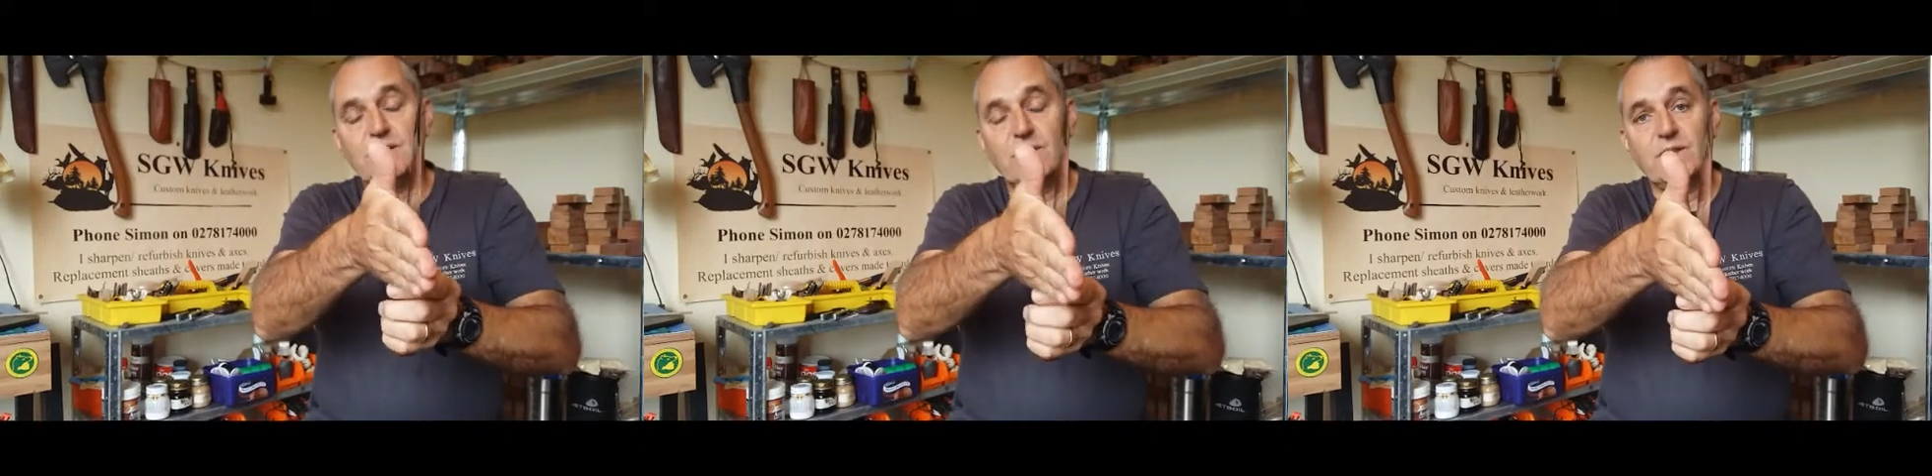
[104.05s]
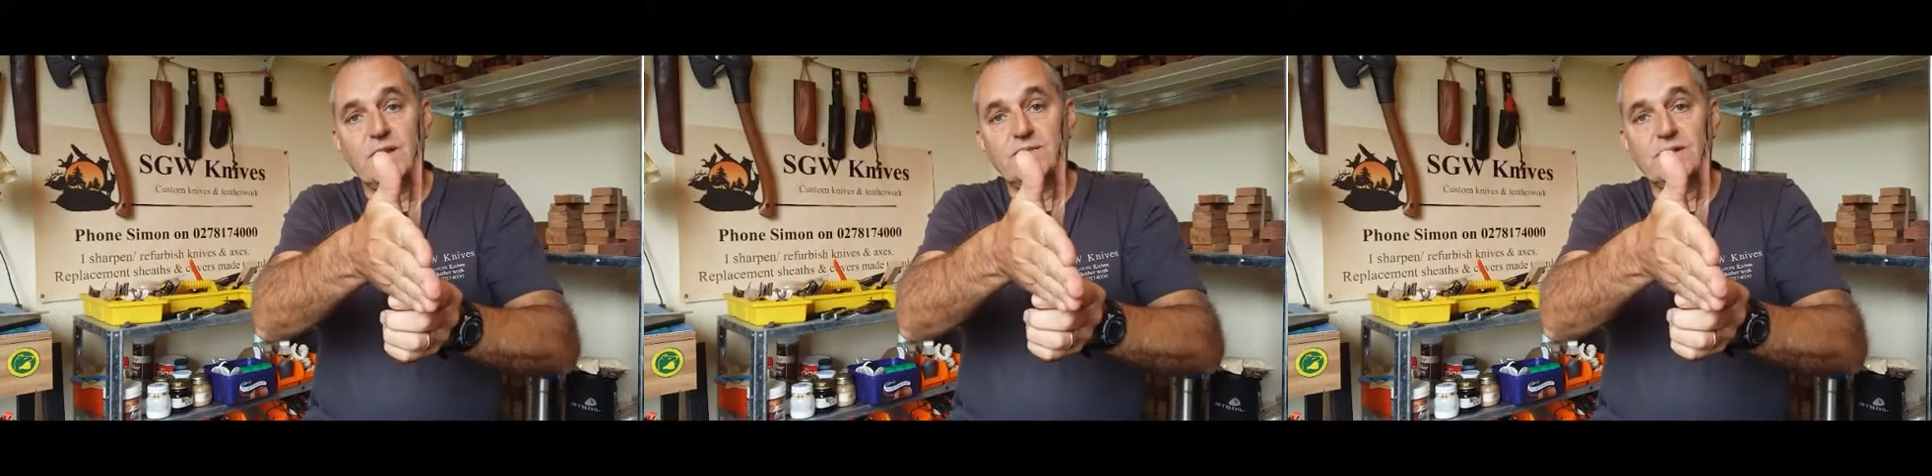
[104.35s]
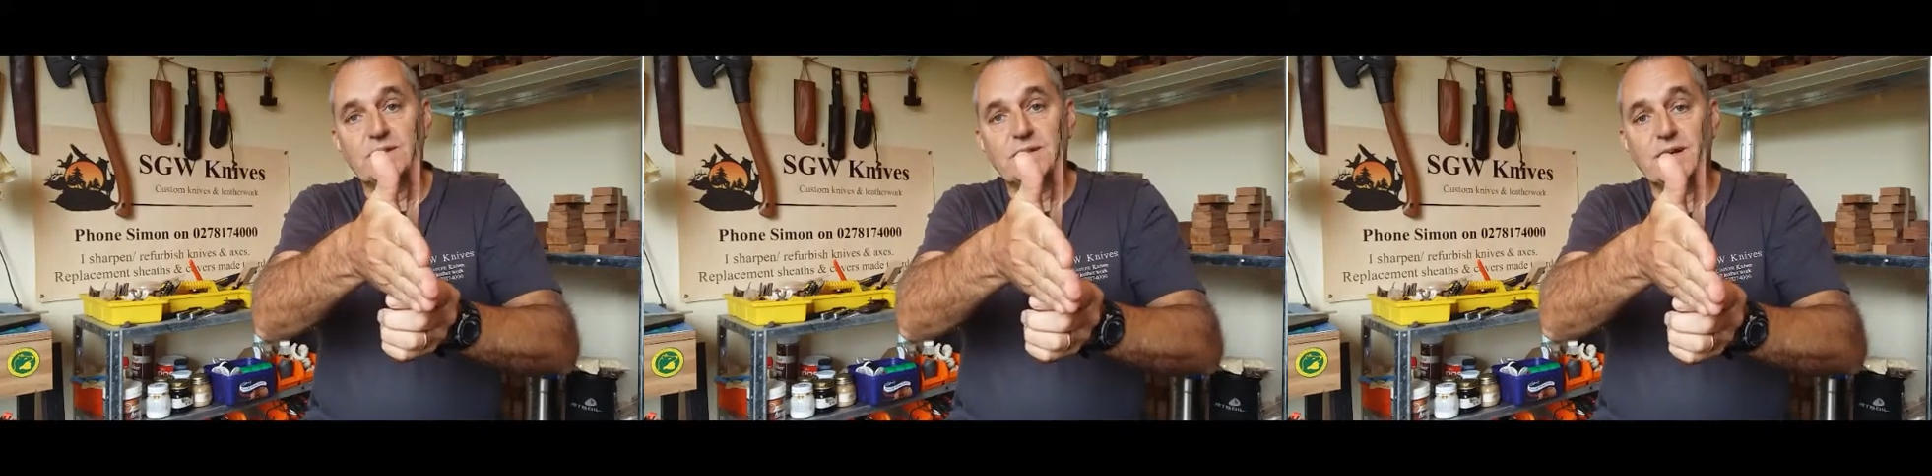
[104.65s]
on the left
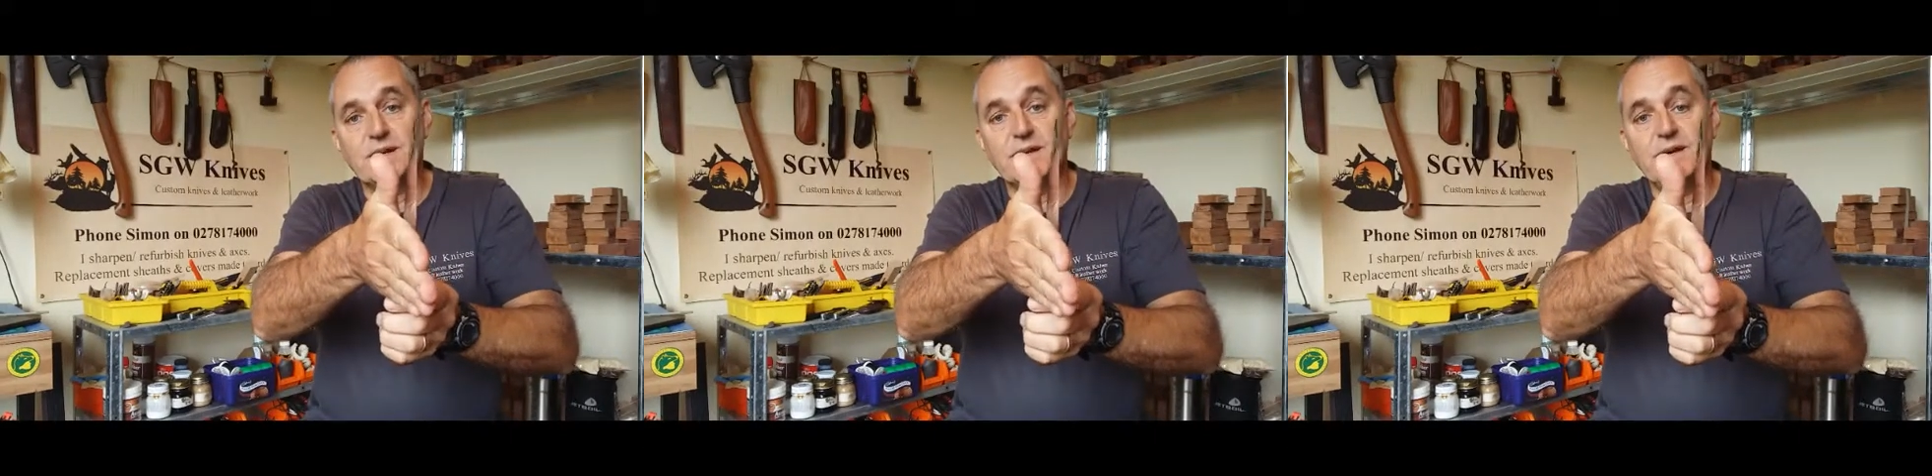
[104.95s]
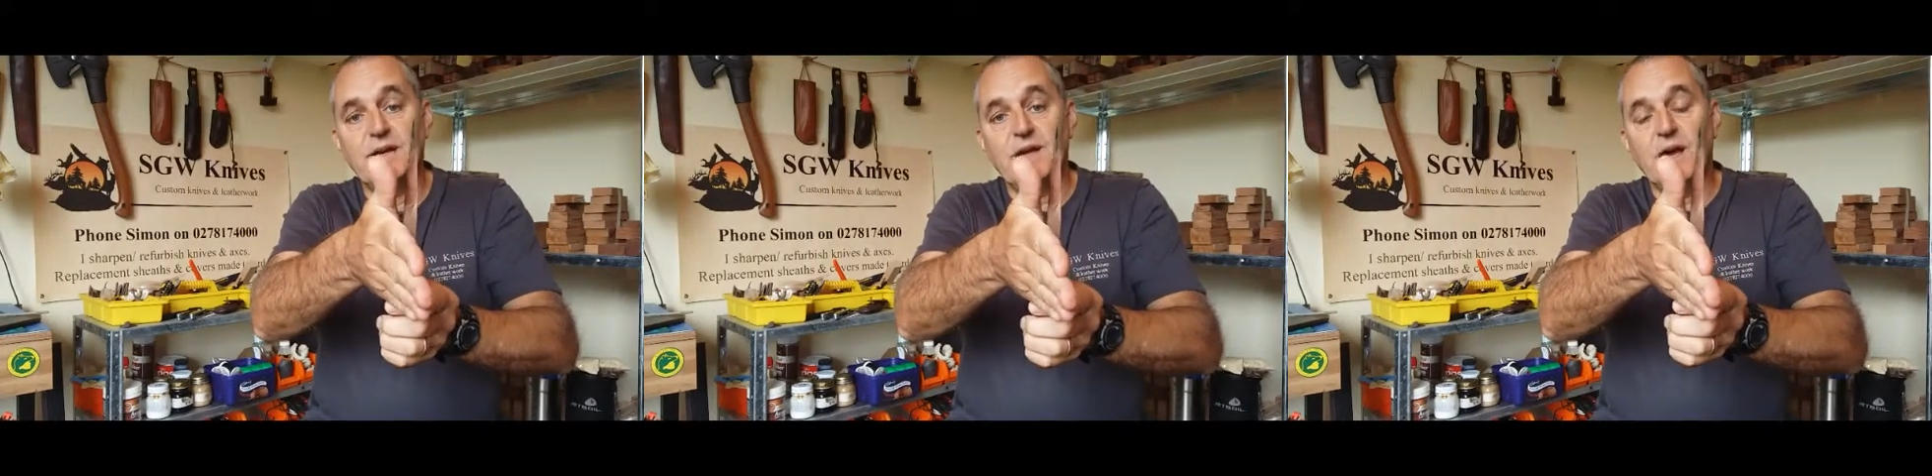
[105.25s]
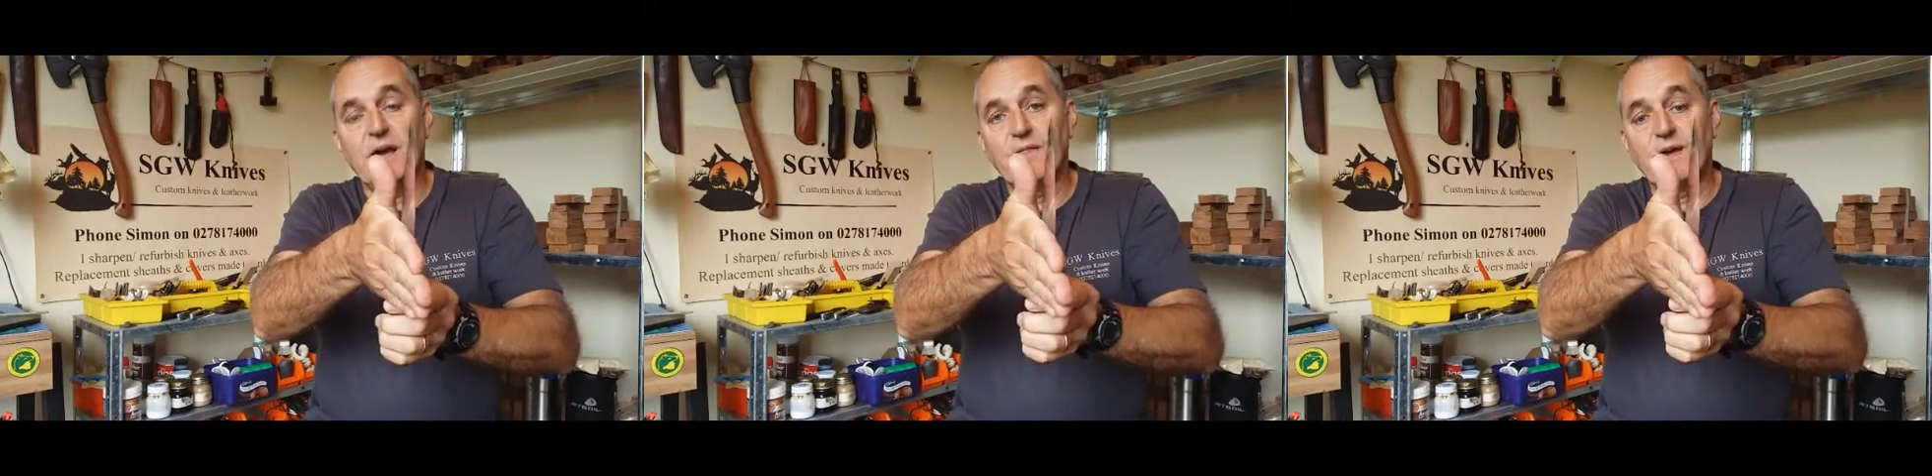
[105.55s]
hand side,
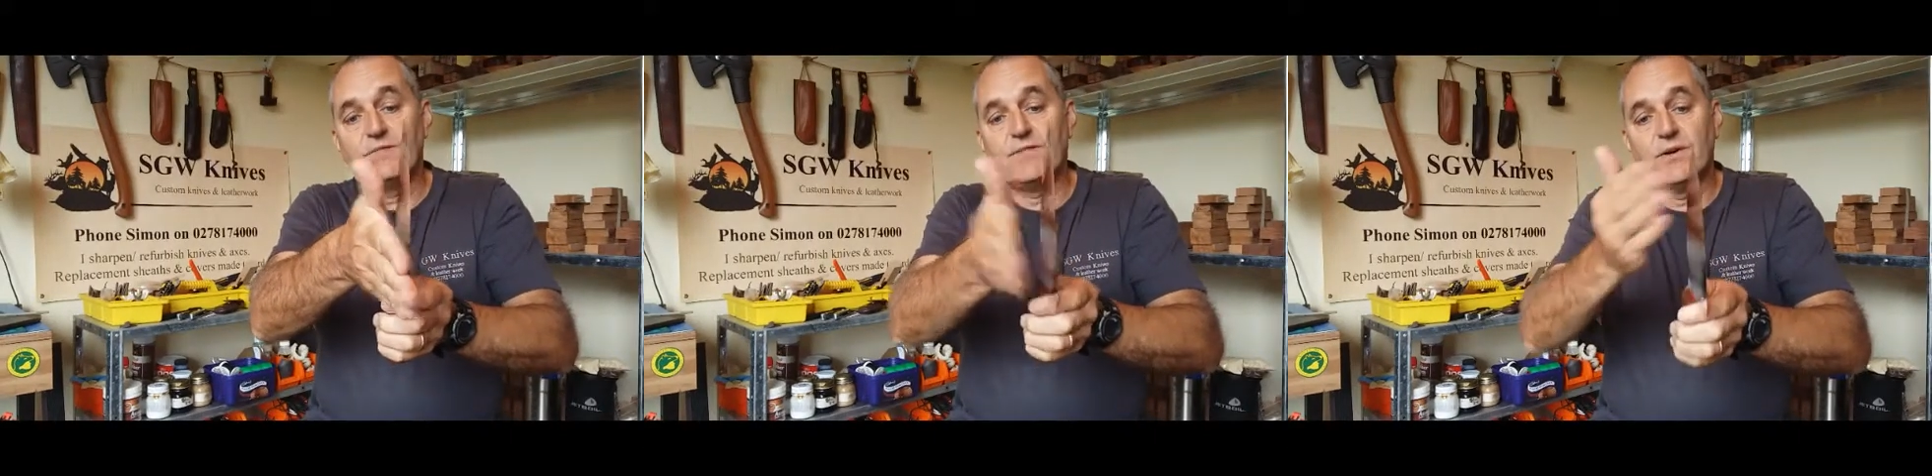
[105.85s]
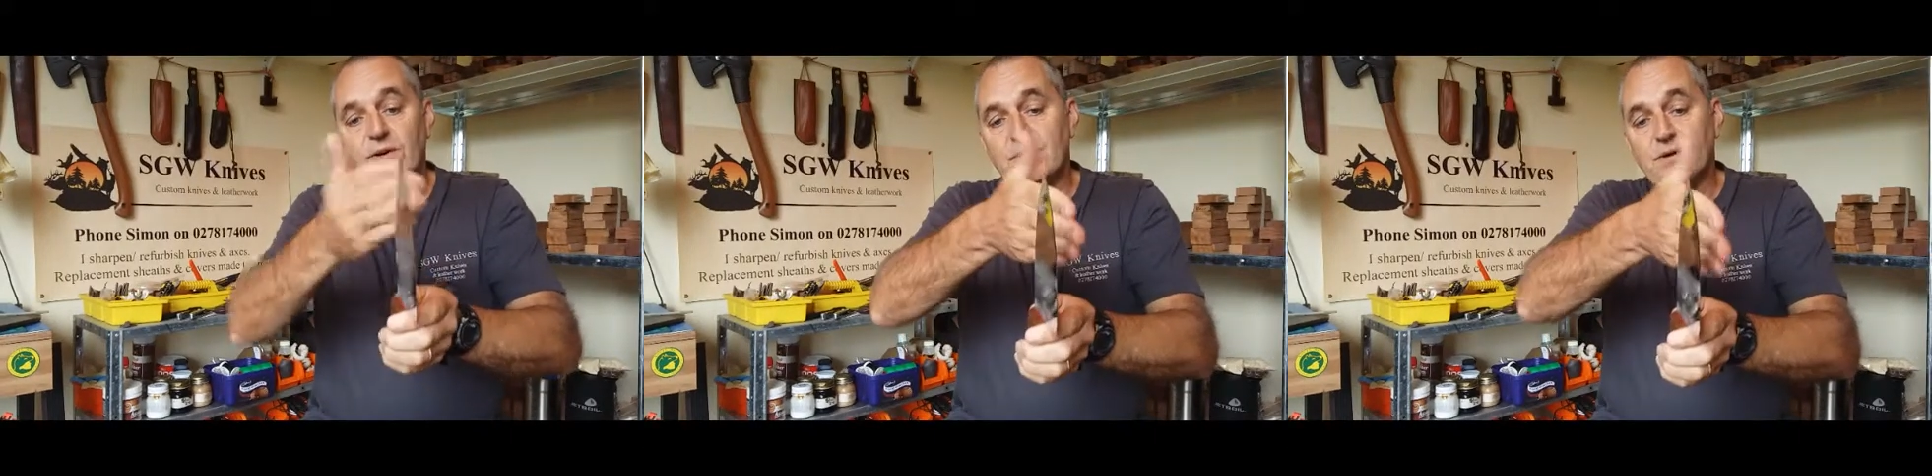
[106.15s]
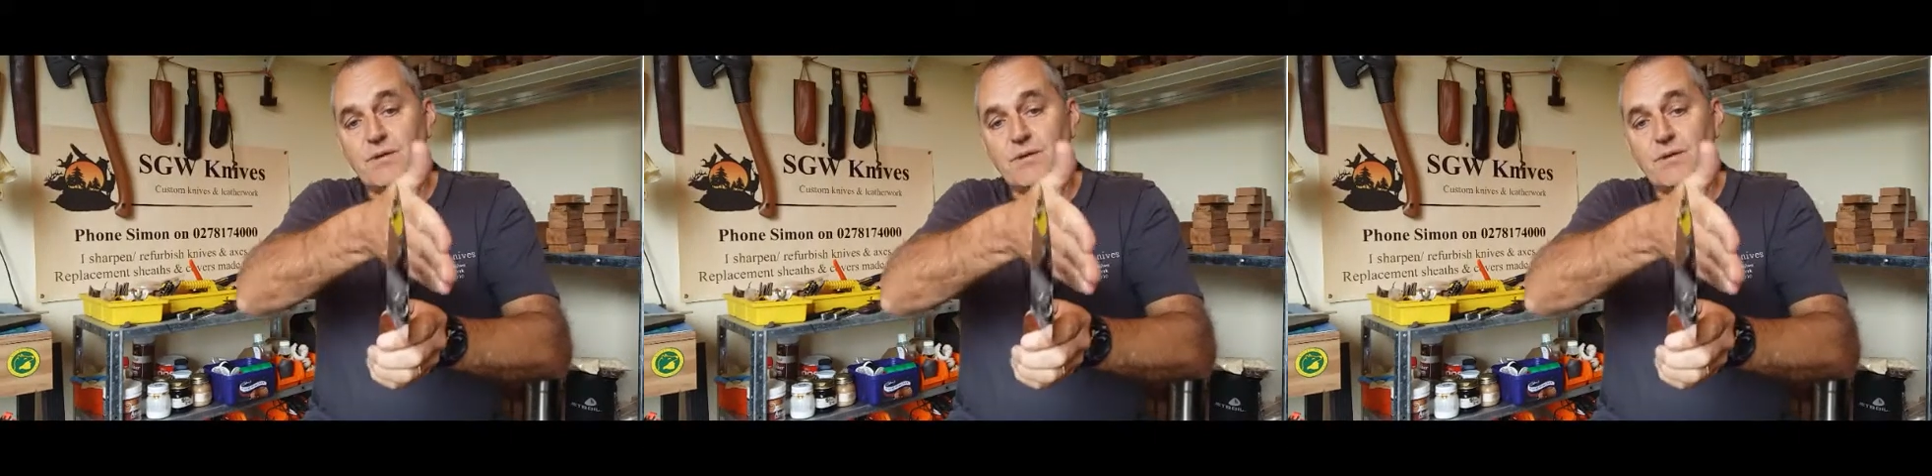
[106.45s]
and therefore